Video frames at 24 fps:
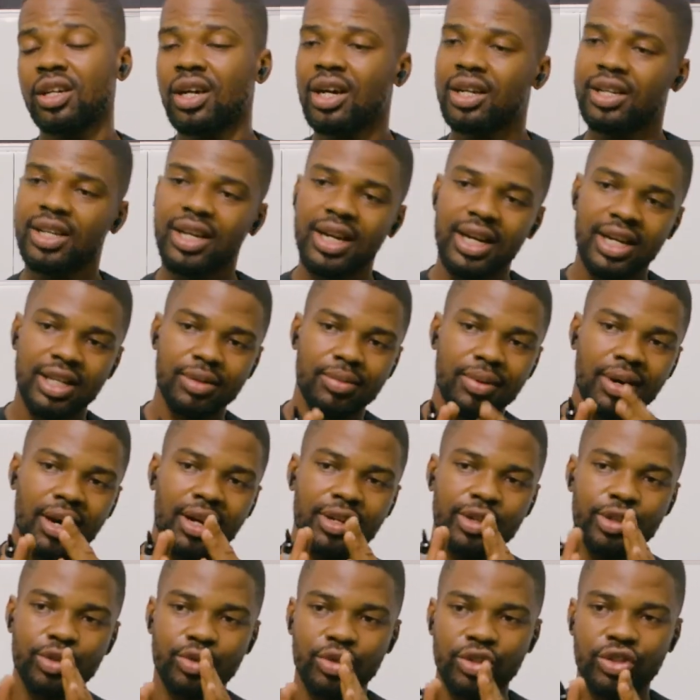the animal
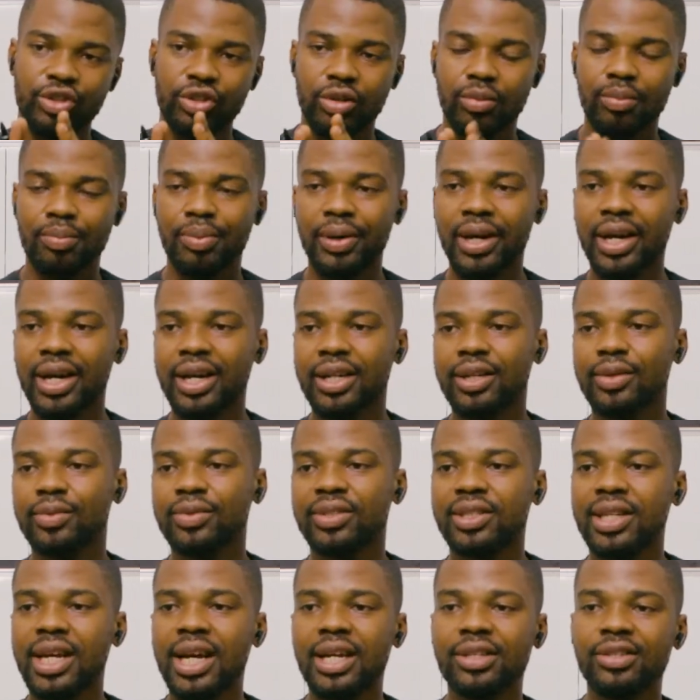nutrition part. We
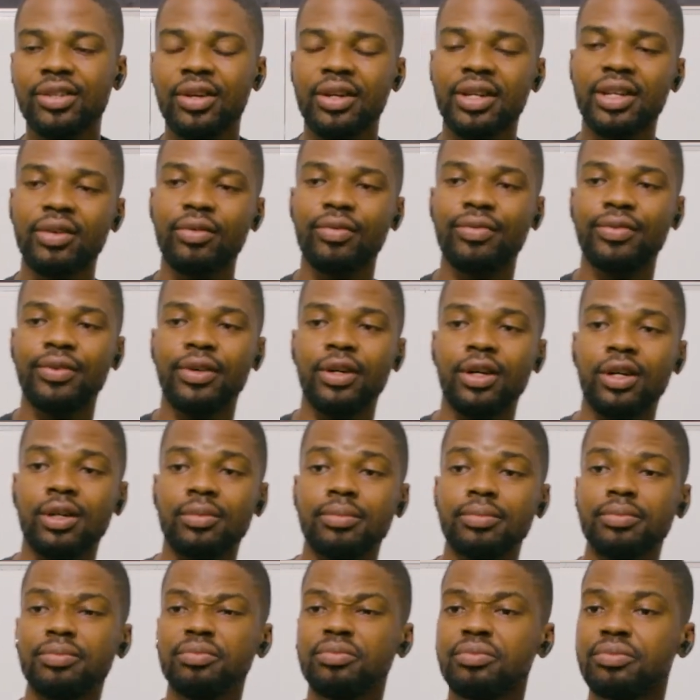started talking
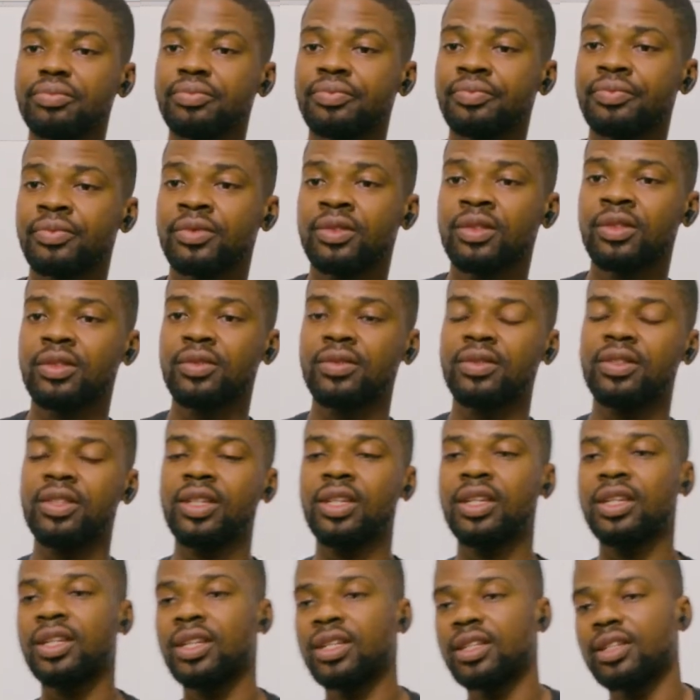from
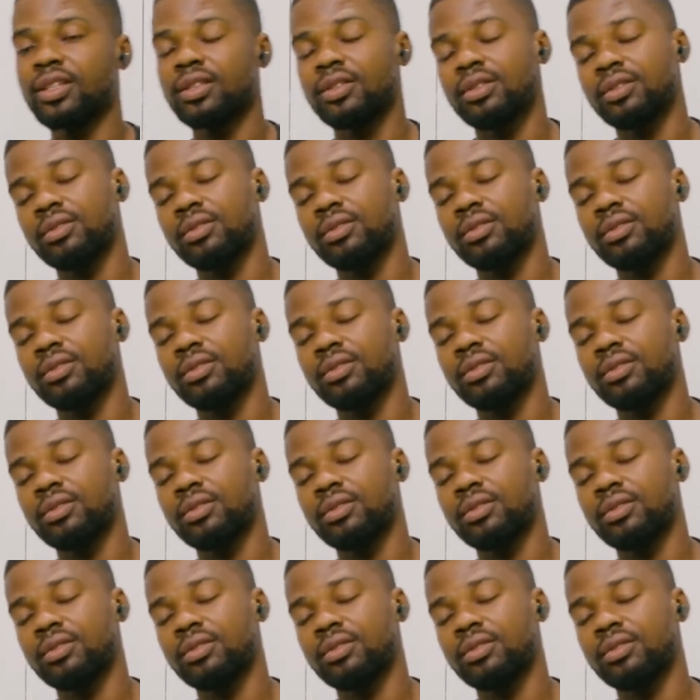the